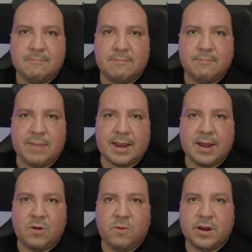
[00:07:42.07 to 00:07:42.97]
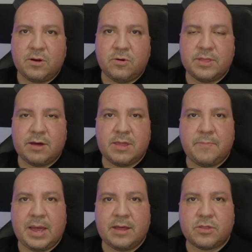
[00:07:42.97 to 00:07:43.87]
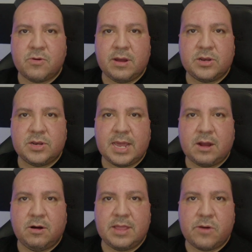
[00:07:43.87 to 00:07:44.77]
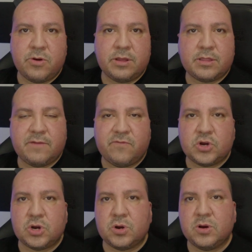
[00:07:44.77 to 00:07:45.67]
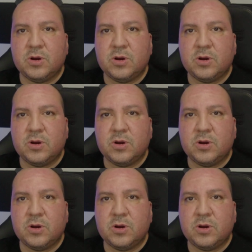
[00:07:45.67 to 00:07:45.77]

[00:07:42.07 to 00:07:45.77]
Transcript: may not want to go down that path, right, to take on that risk, for sure.